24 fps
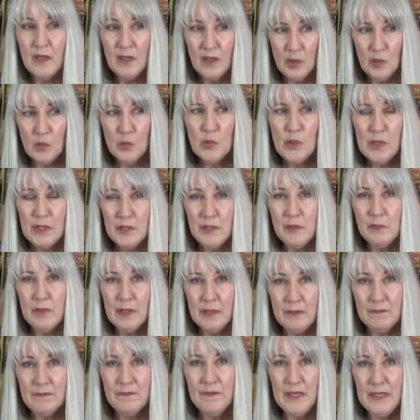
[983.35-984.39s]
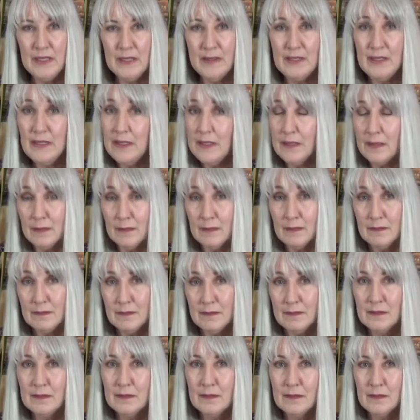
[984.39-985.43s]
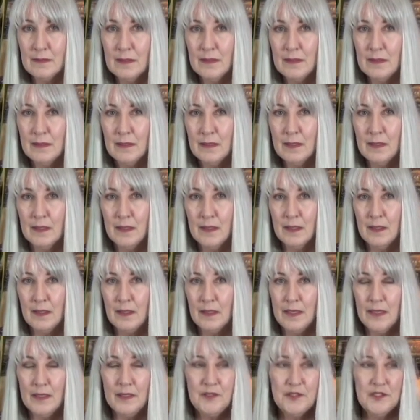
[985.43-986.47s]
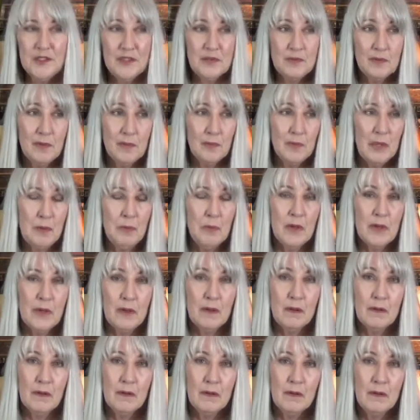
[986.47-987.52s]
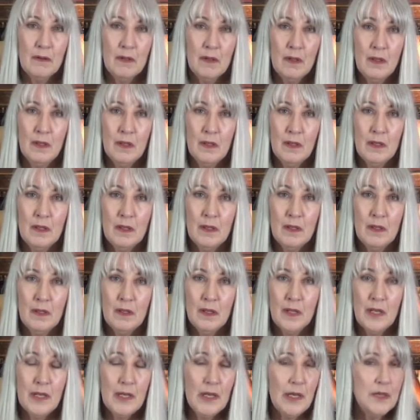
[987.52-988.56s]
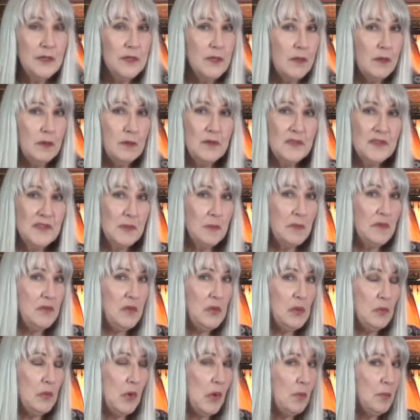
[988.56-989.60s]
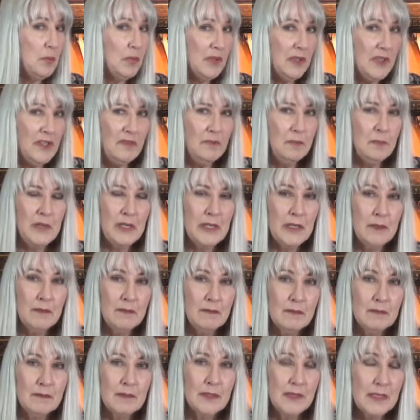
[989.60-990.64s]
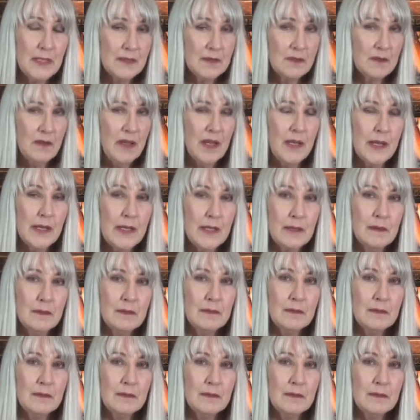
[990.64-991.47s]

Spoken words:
what you have faith in. And just remember, and I know some of you won't believe me, and that's okay,